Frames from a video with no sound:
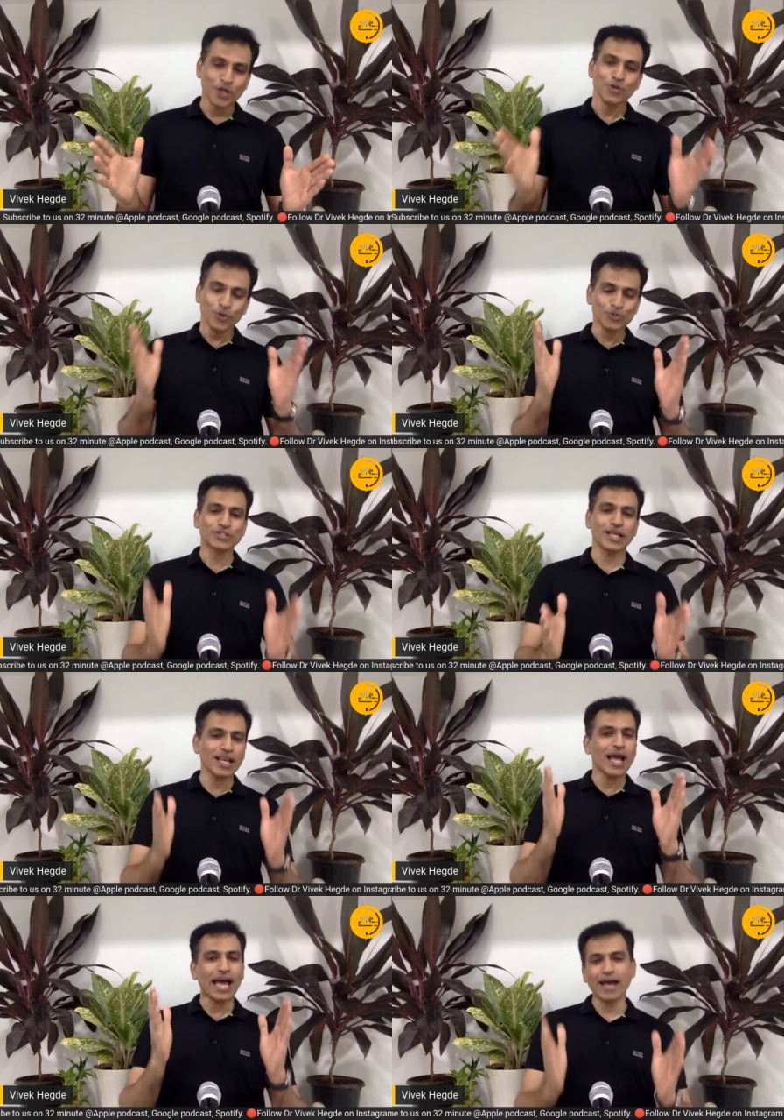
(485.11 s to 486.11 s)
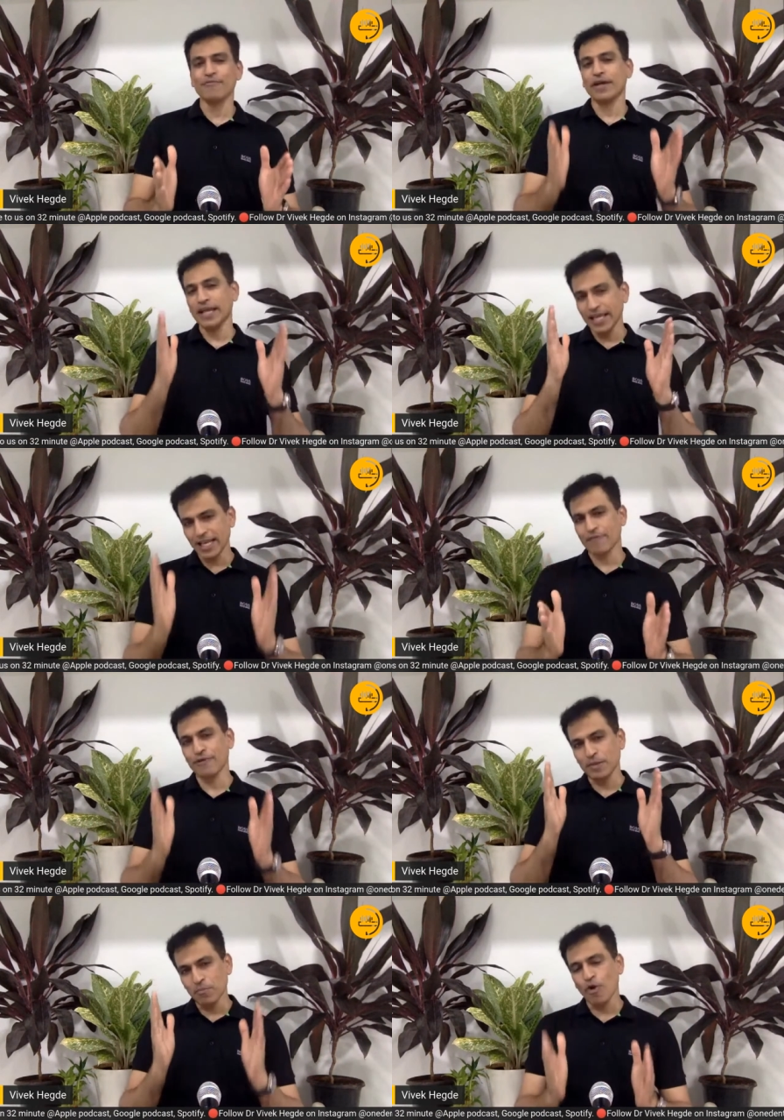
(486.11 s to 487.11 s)
You still have enough
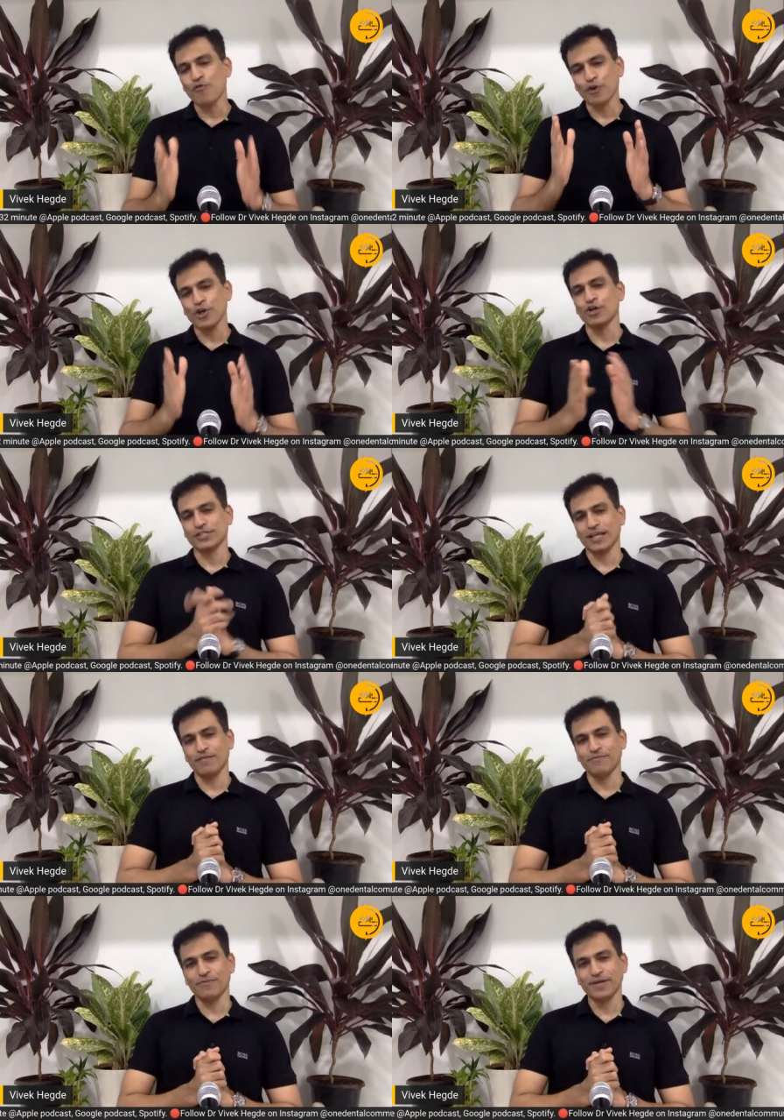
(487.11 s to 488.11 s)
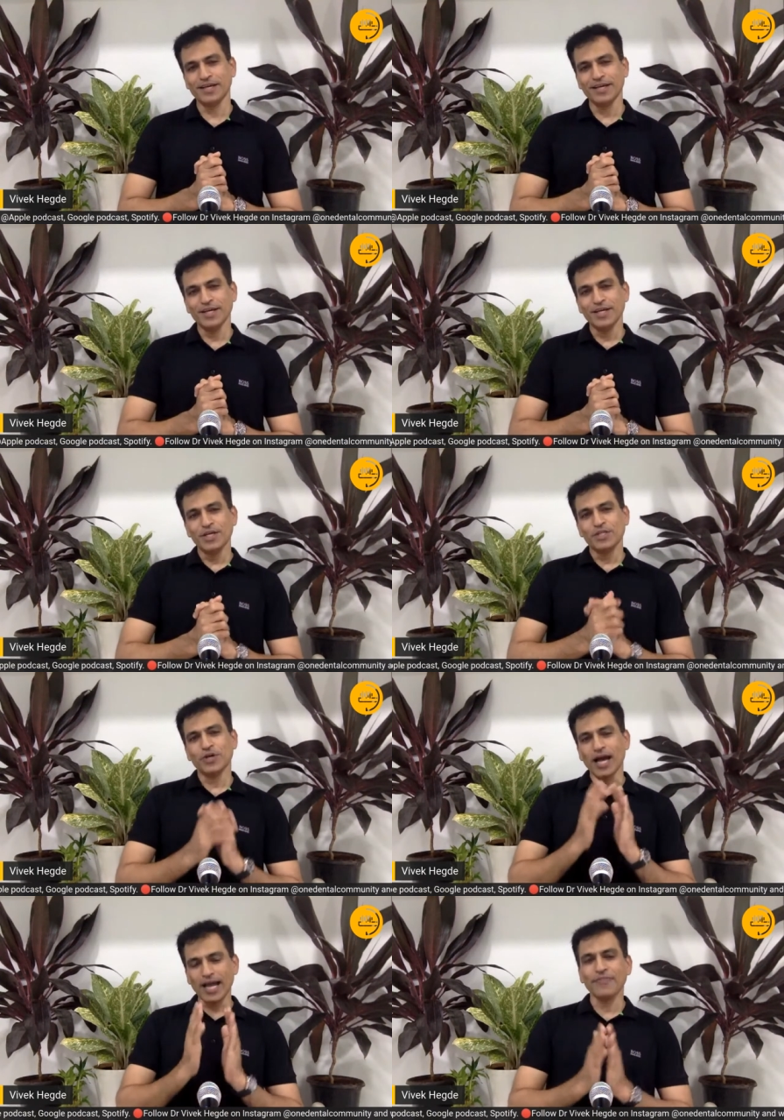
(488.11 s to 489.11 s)
and more for yourself.
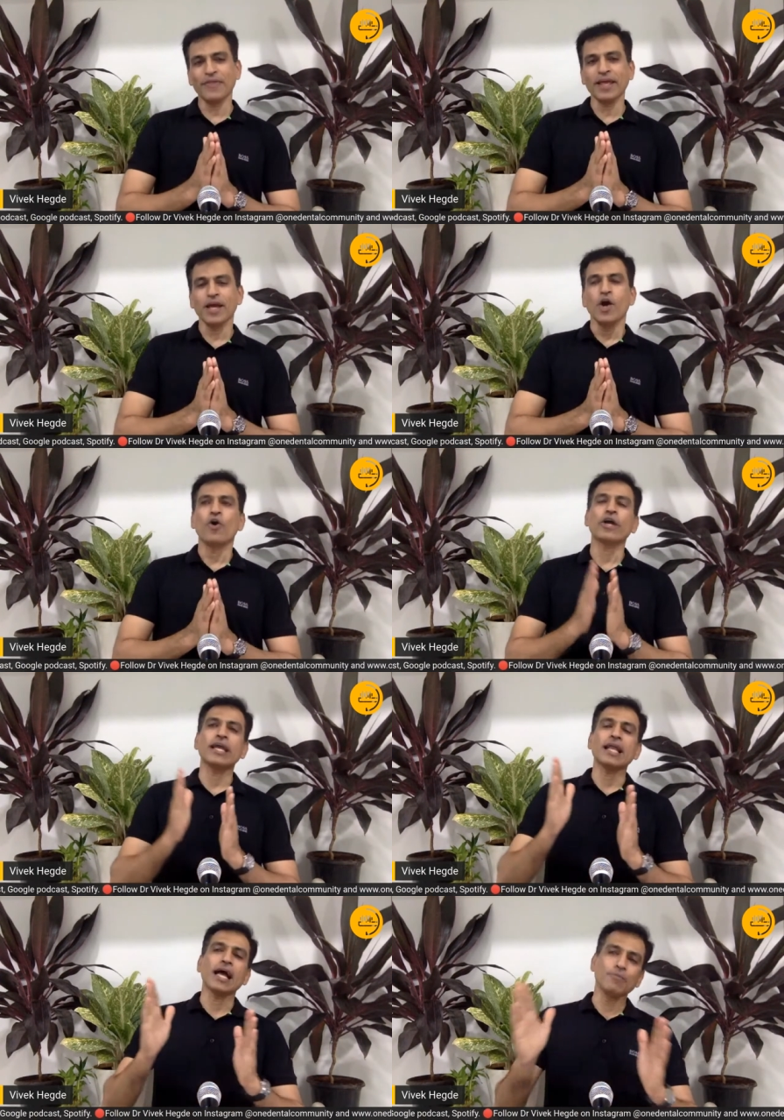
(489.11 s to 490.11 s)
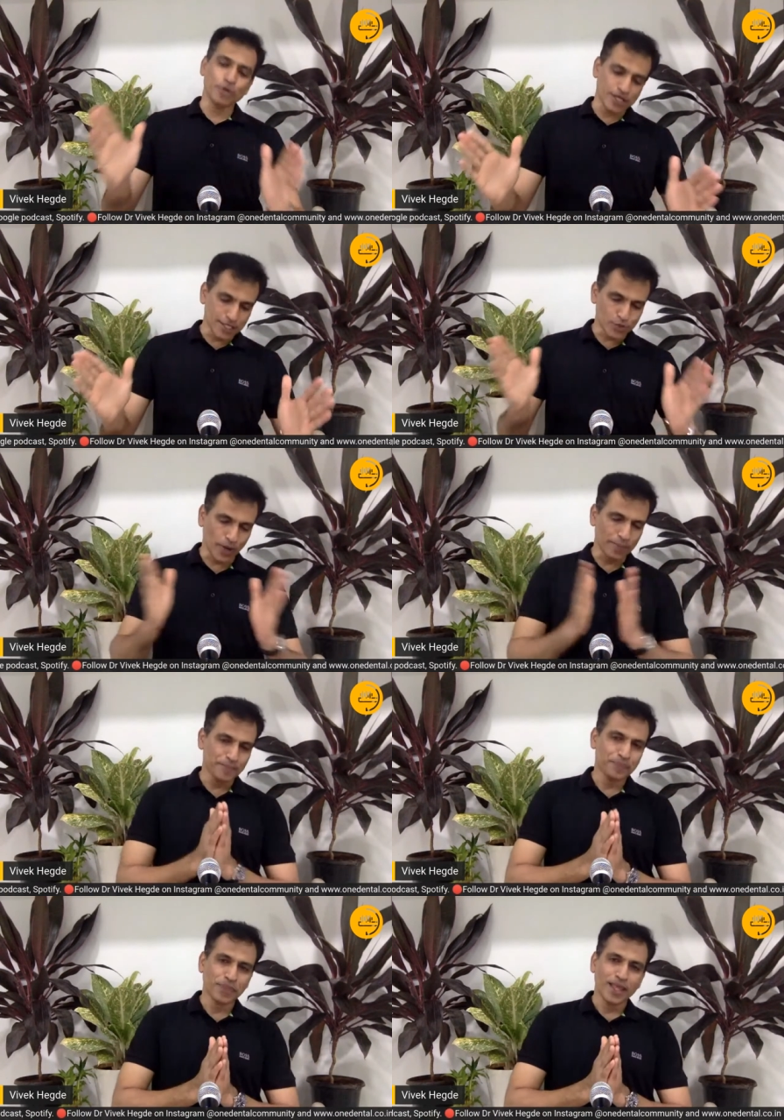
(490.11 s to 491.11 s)
So I think, okay, I'll put it this way.
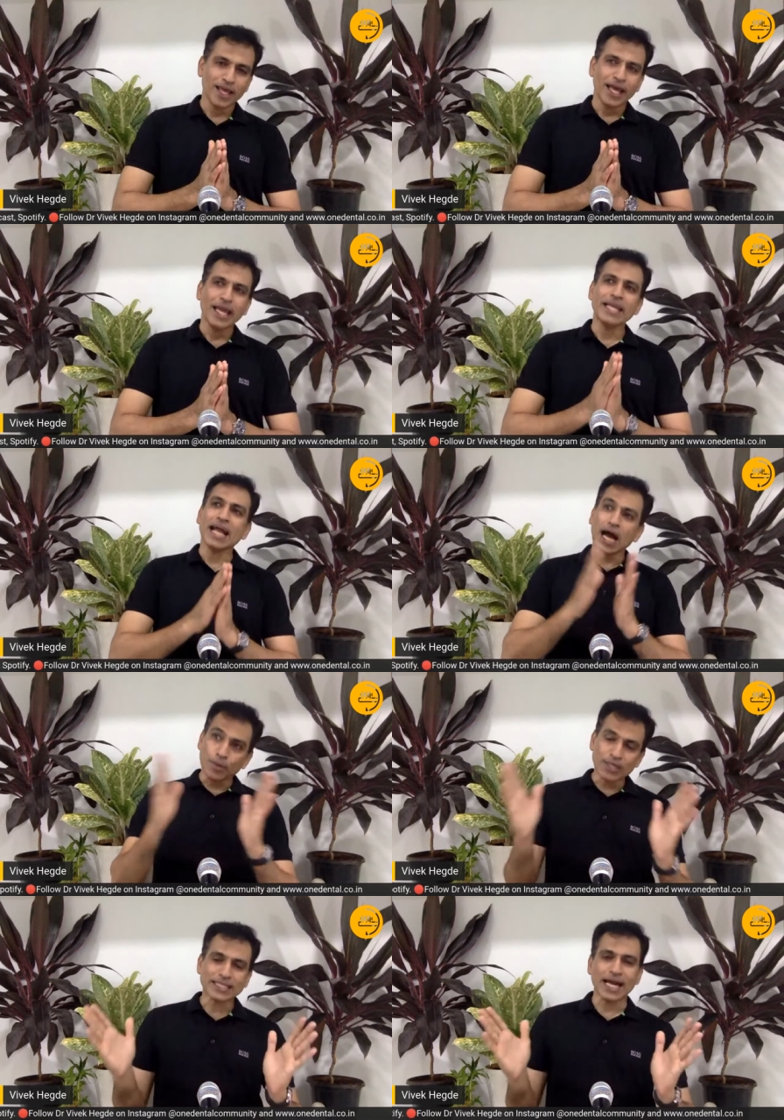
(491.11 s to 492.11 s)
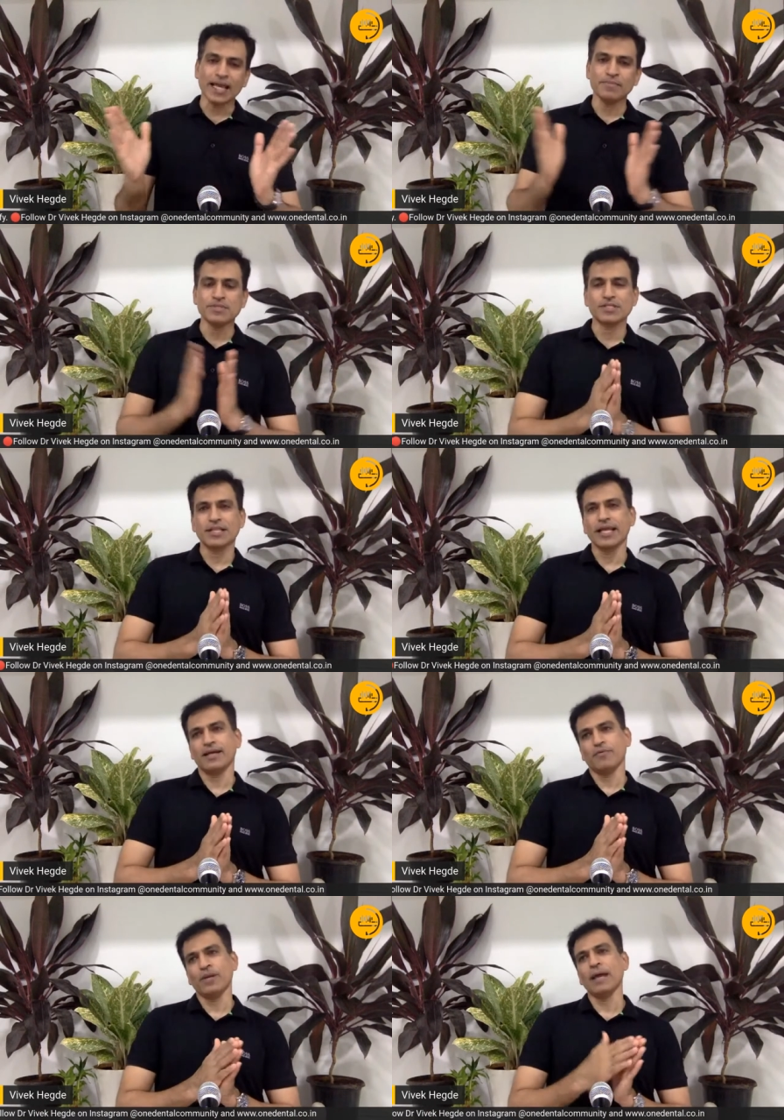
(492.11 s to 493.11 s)
In our times,
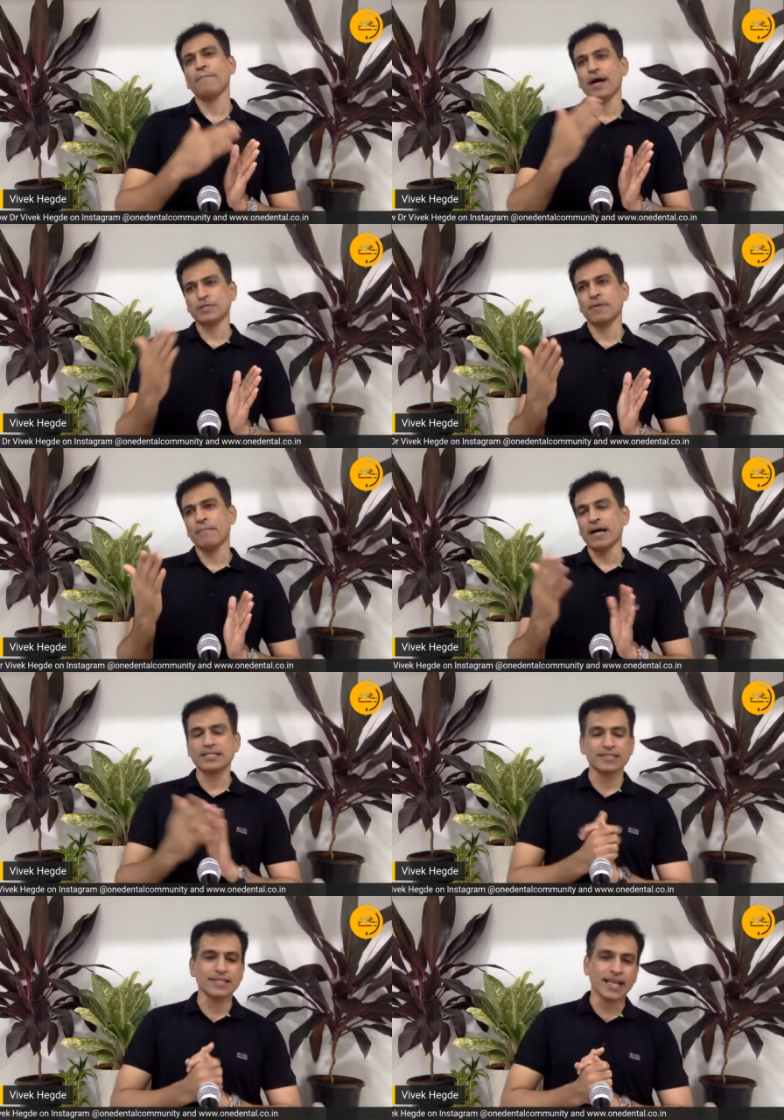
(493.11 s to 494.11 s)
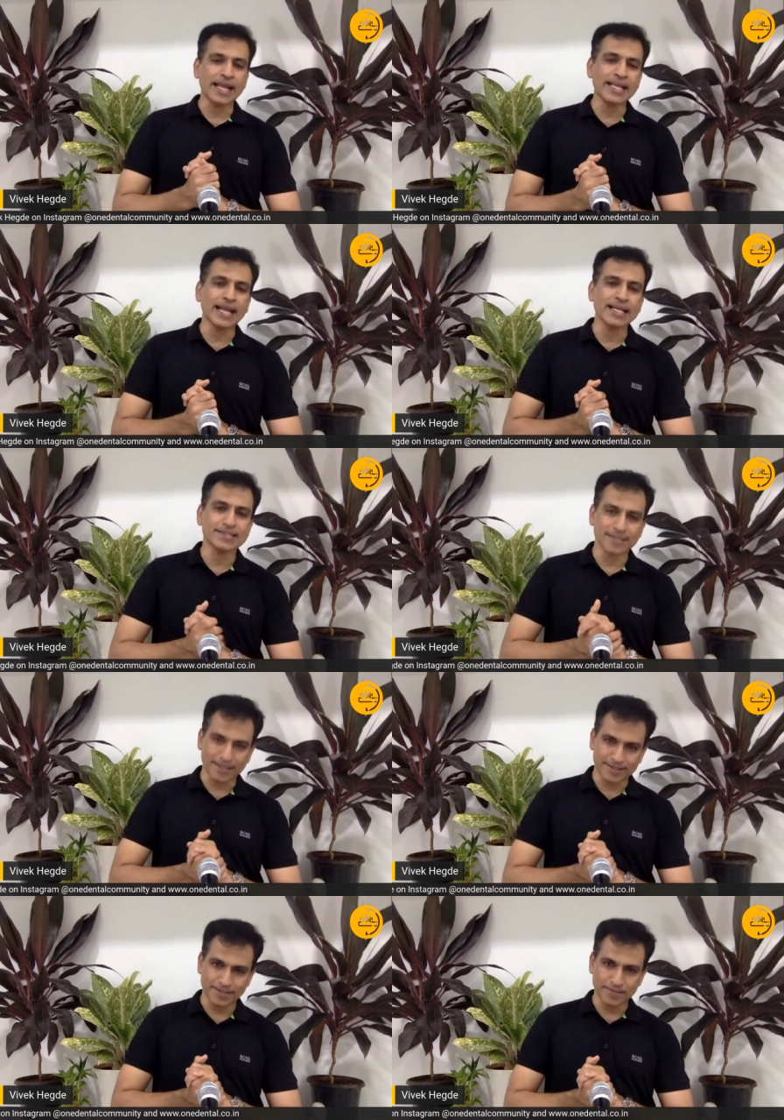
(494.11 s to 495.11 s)
like when I passed my master's in
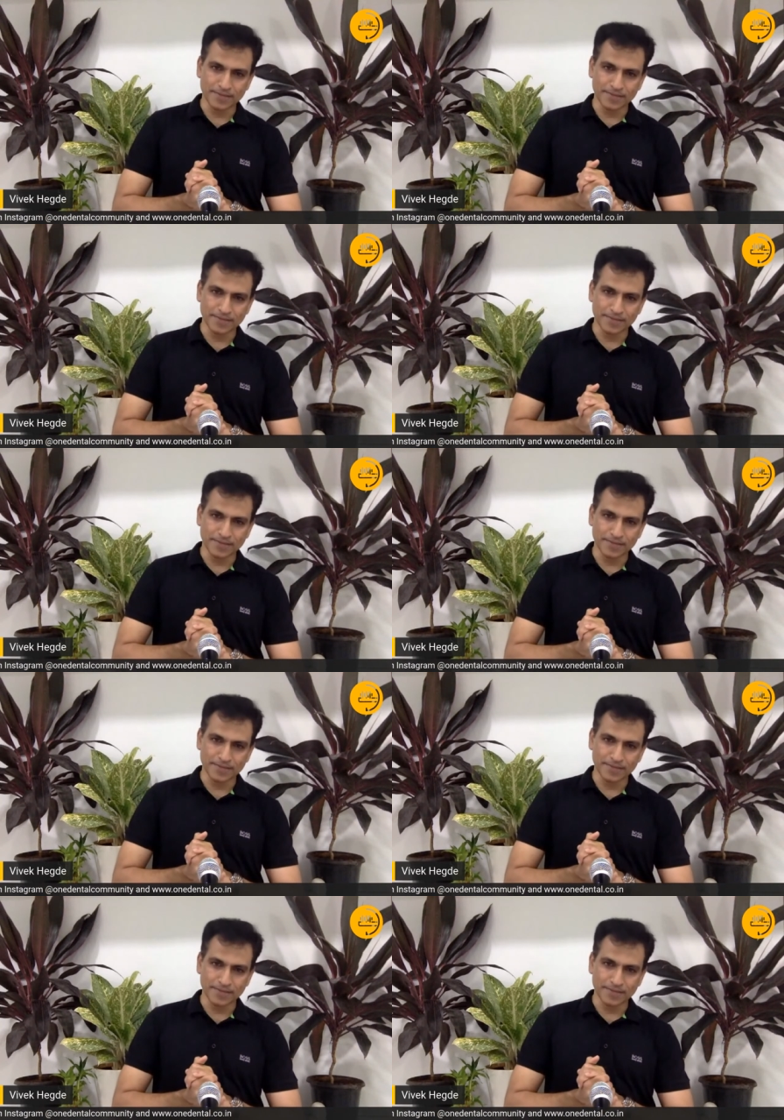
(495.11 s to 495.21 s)
1996,